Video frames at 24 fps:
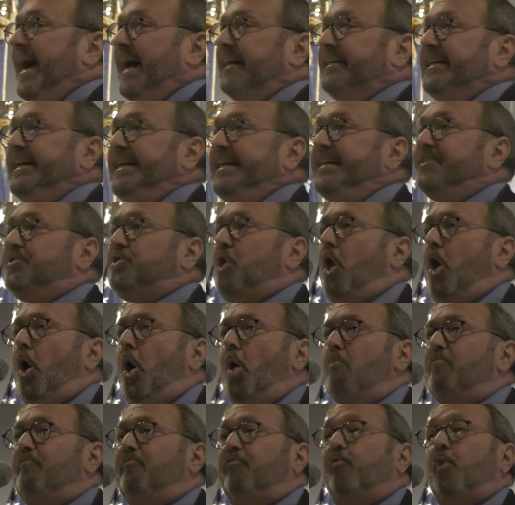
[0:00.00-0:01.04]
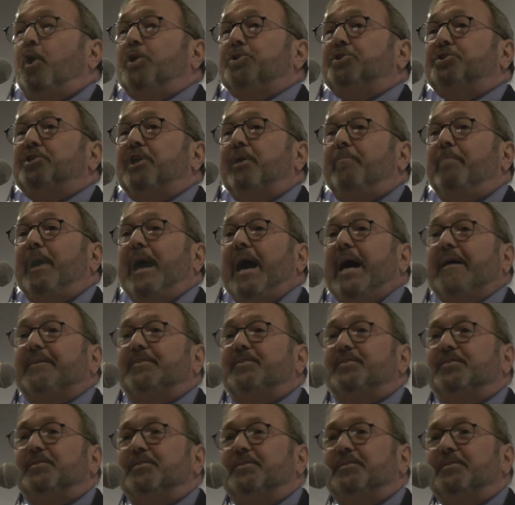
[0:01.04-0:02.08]
and he's home for
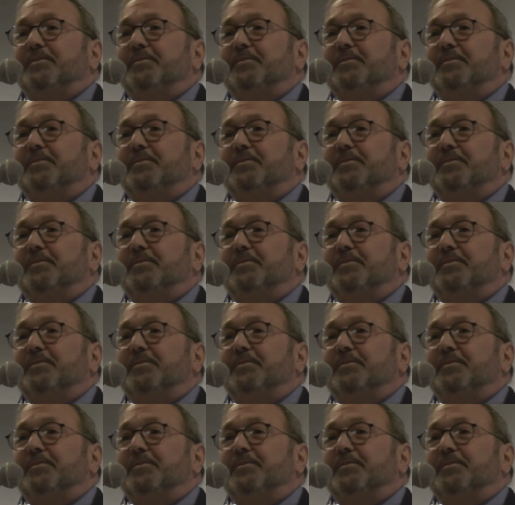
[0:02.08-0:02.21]
Shabbat.